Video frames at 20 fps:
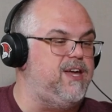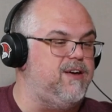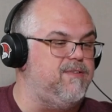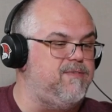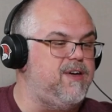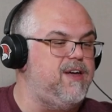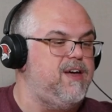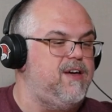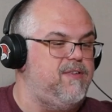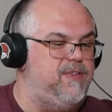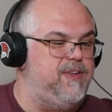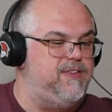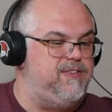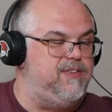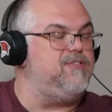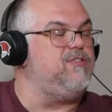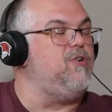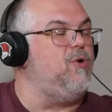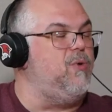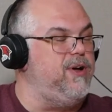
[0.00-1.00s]
if this
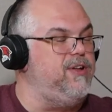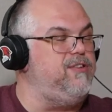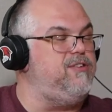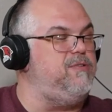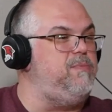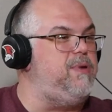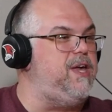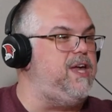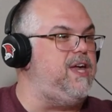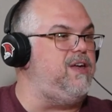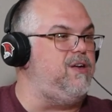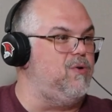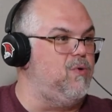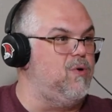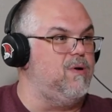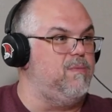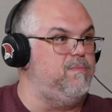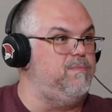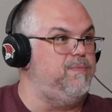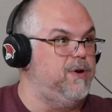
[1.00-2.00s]
is going to be
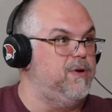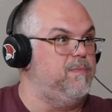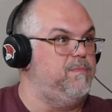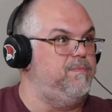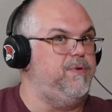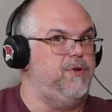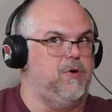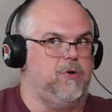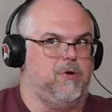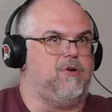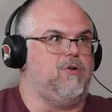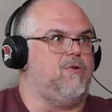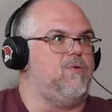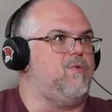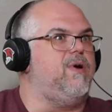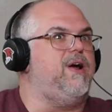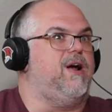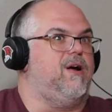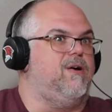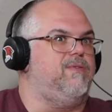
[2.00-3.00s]
your
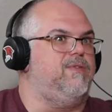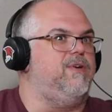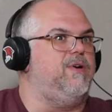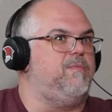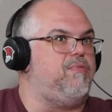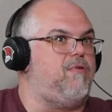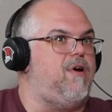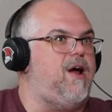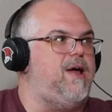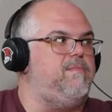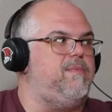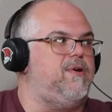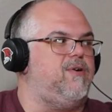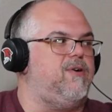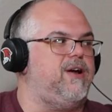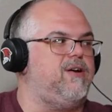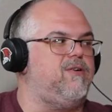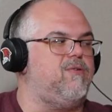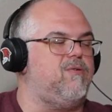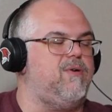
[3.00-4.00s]
career, your
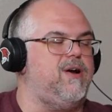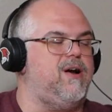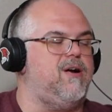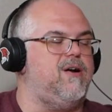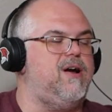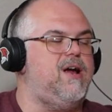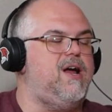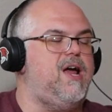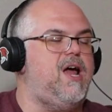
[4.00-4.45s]
primary career.